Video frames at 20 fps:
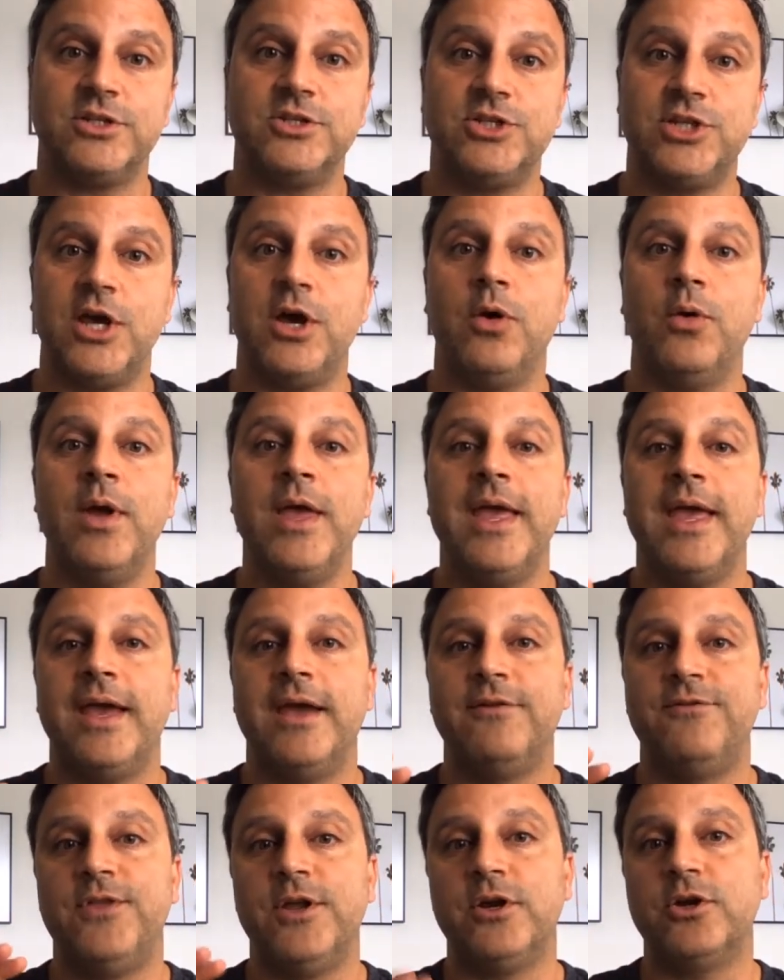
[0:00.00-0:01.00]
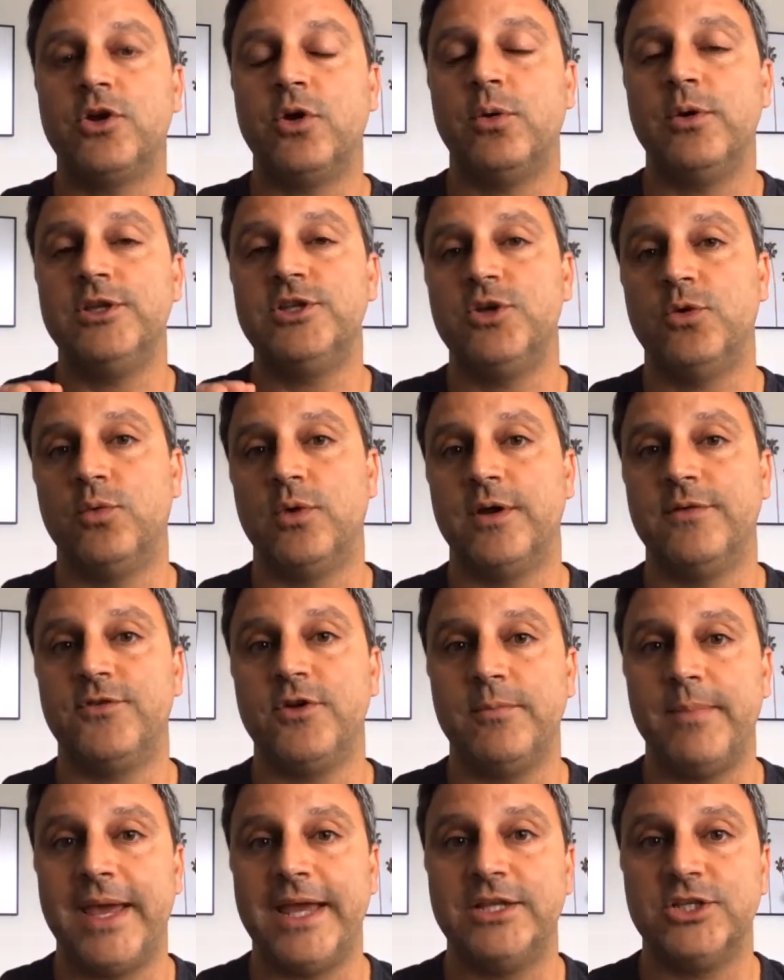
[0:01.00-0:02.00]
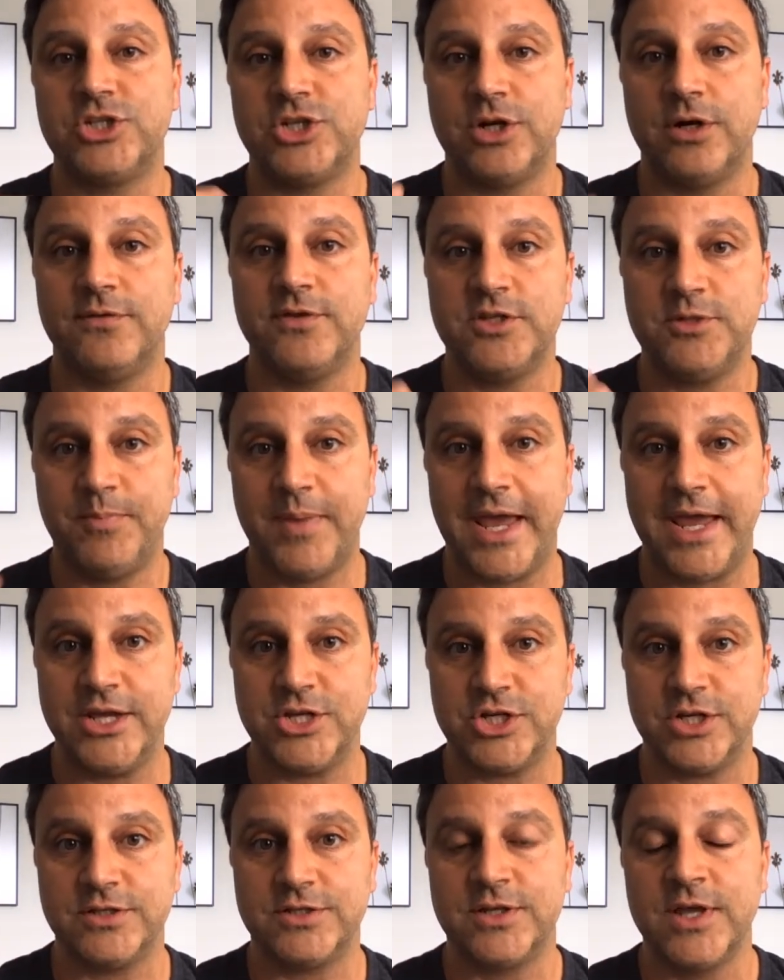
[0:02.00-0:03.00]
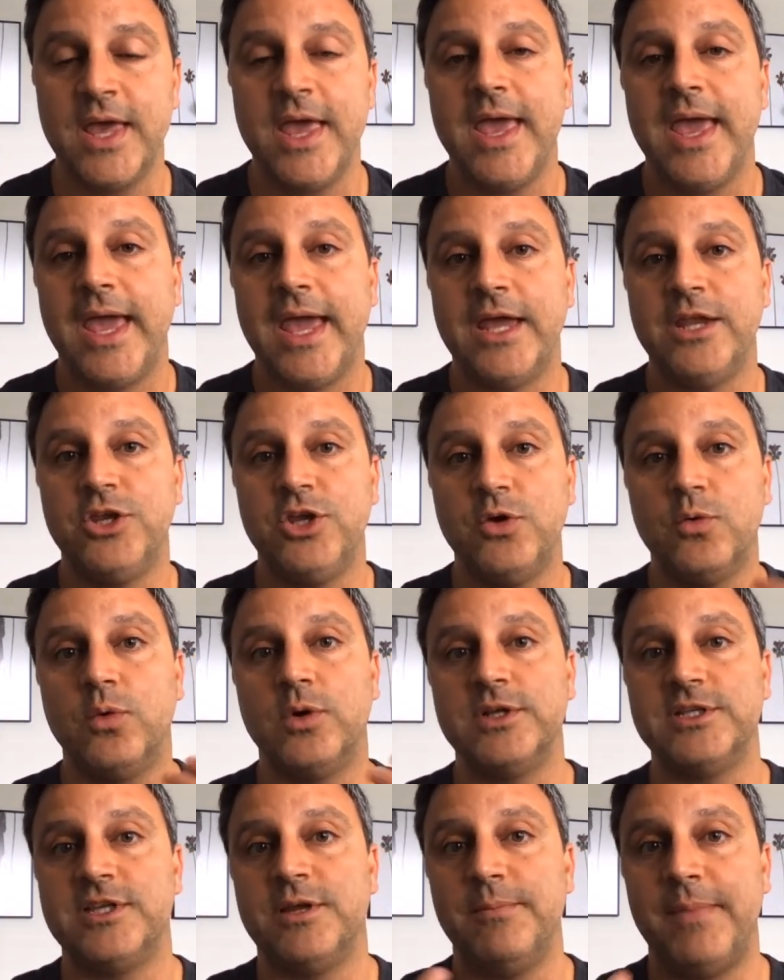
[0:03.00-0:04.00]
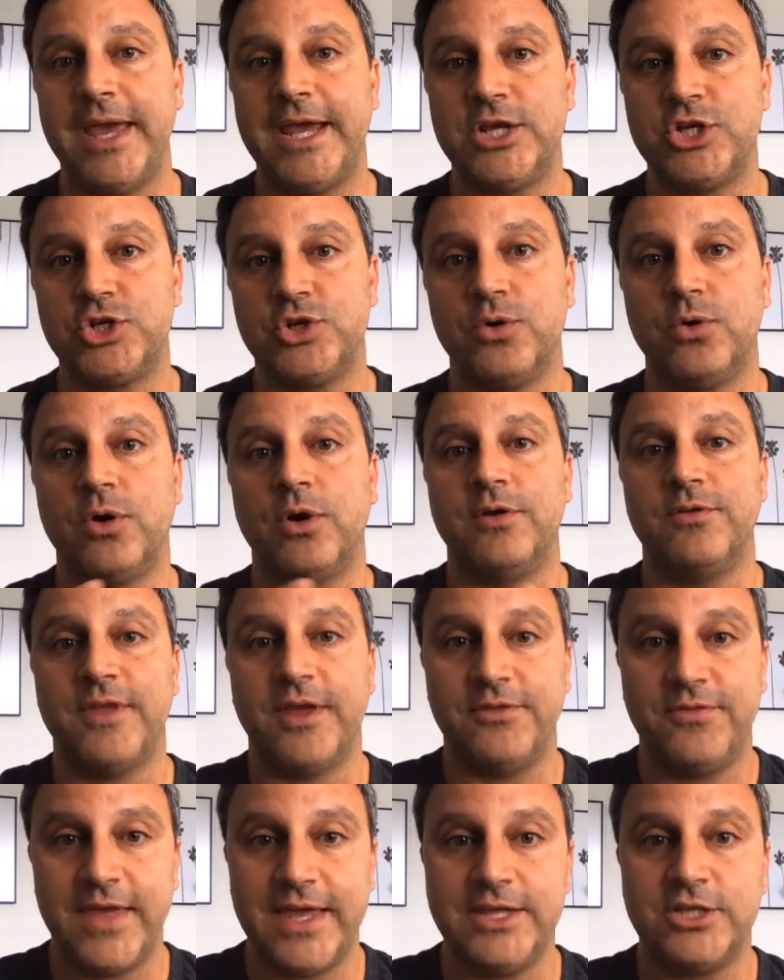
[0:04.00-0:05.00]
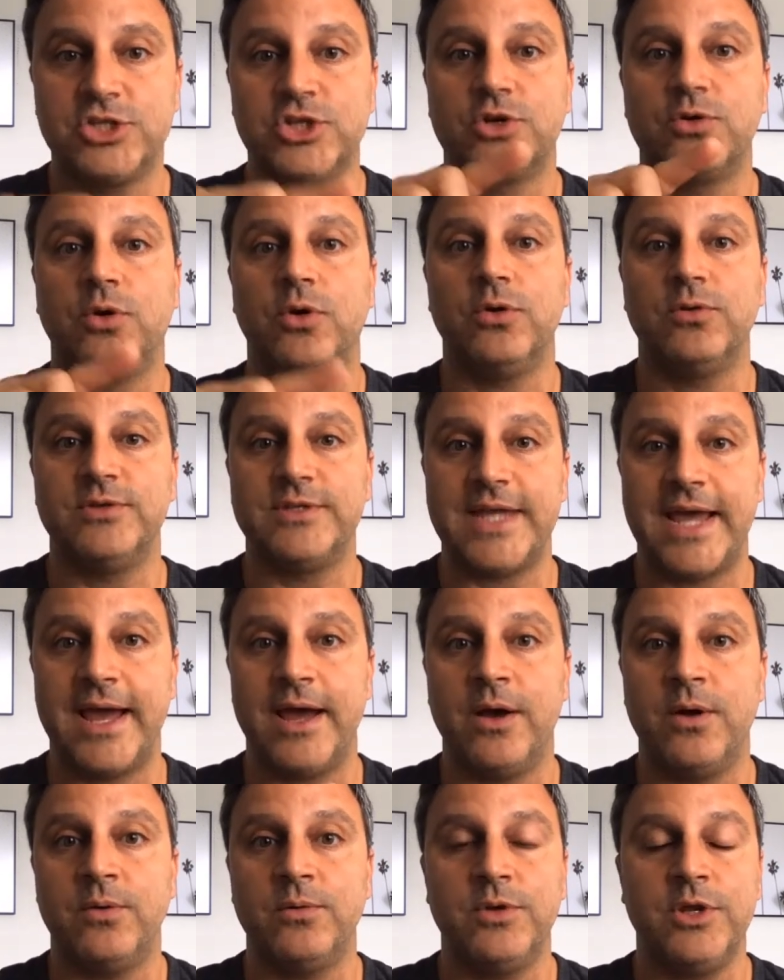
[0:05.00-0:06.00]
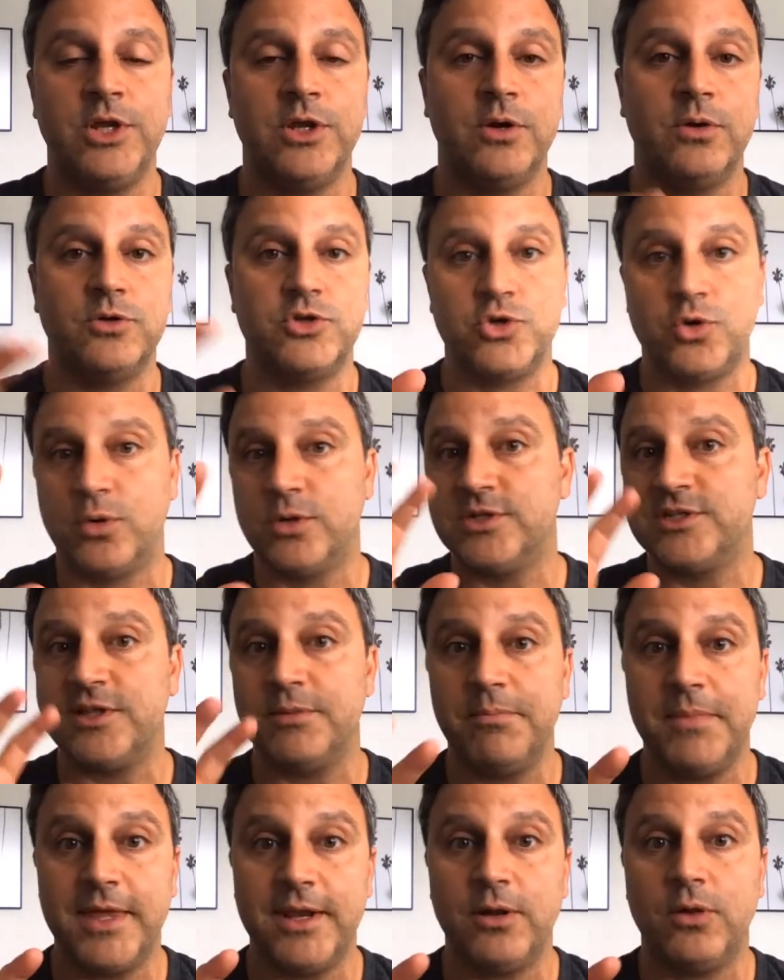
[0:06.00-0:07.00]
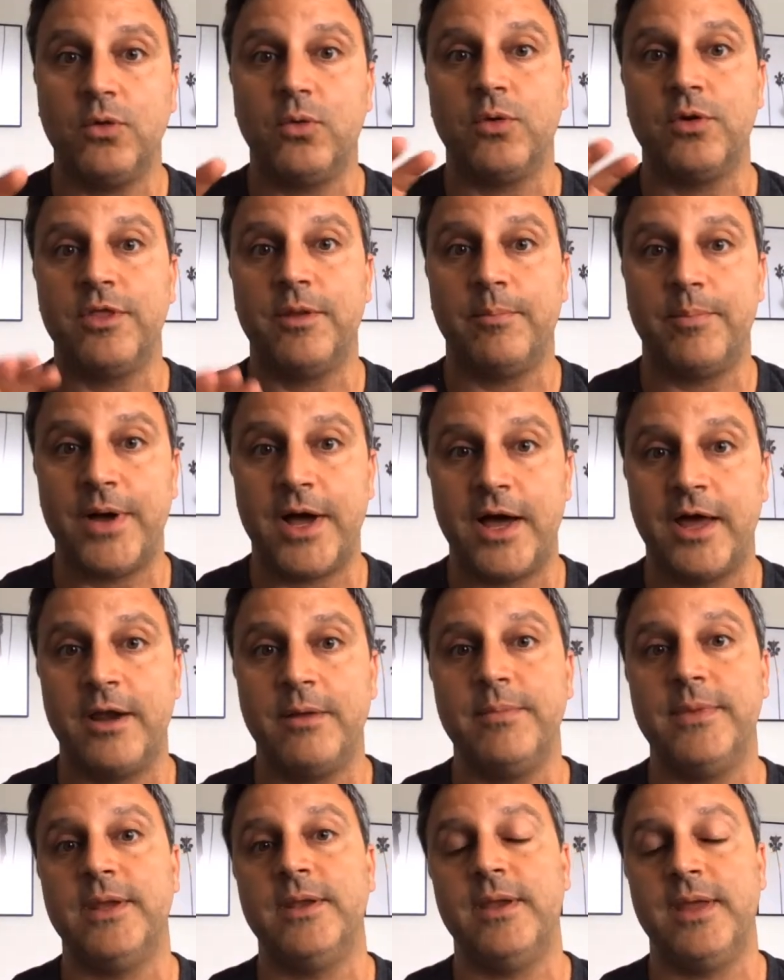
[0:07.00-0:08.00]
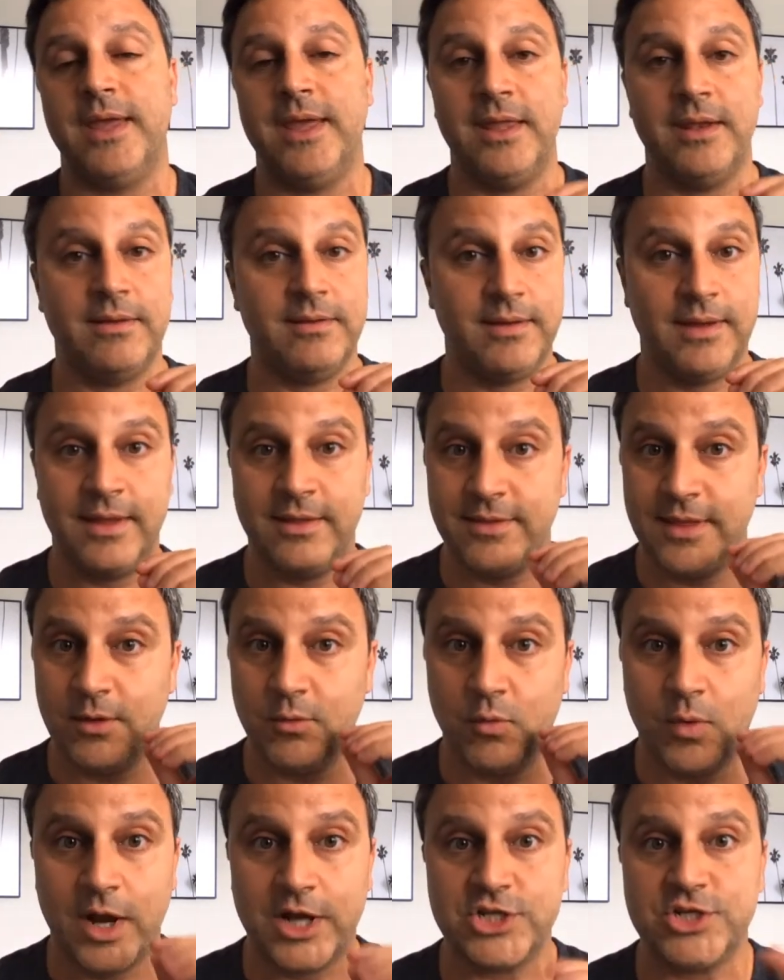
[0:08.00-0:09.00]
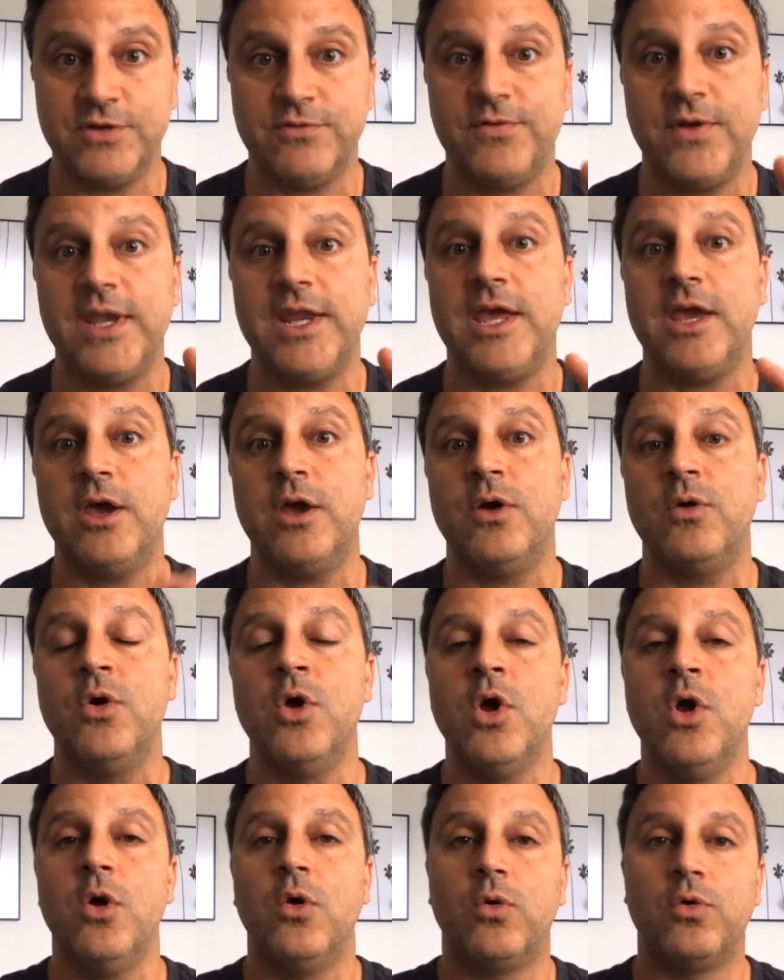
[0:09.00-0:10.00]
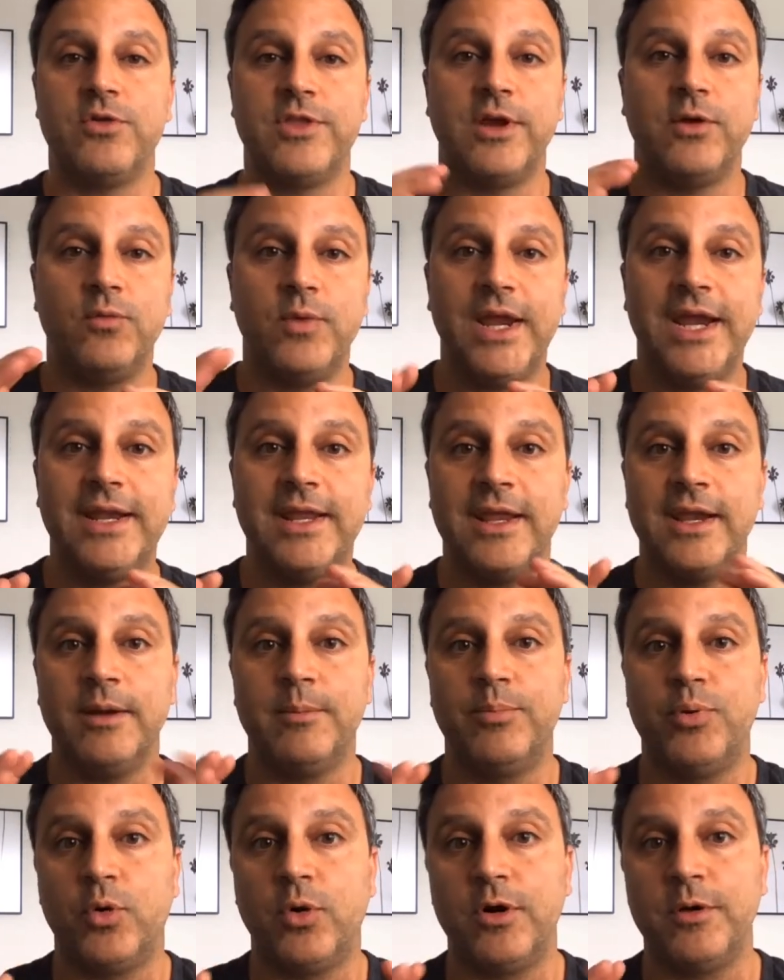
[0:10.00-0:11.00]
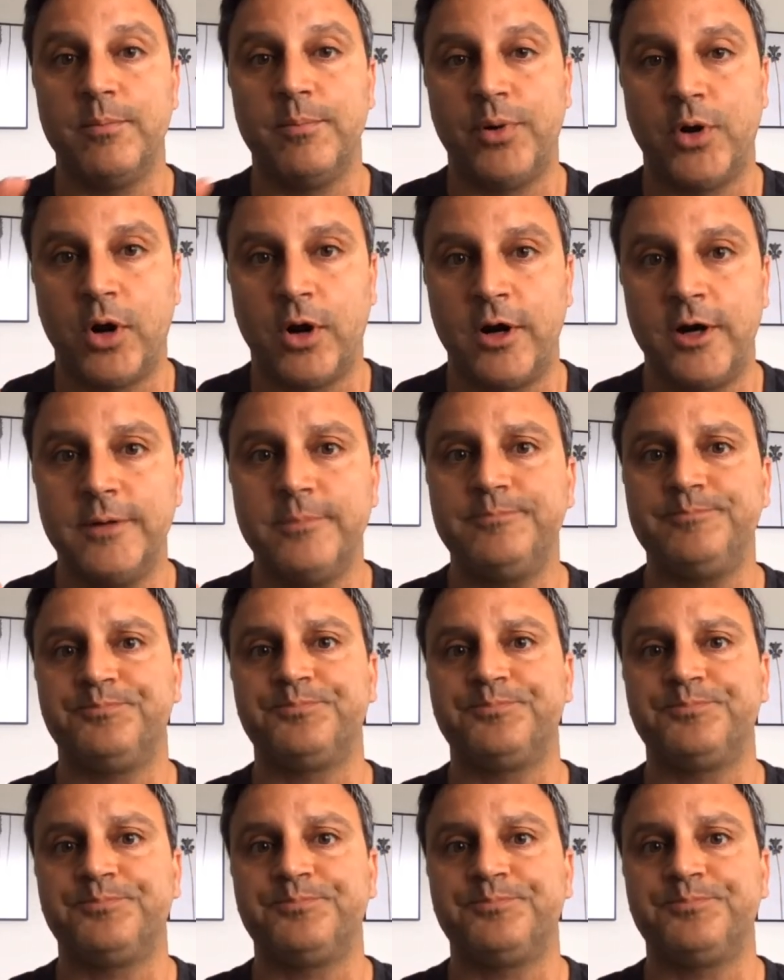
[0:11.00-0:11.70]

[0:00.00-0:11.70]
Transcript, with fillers: So if they're going to one of your main service pages and you want to make sure that they scroll down, you know, towards the middle or the bottom and, and, and they watch a video or they read an important part,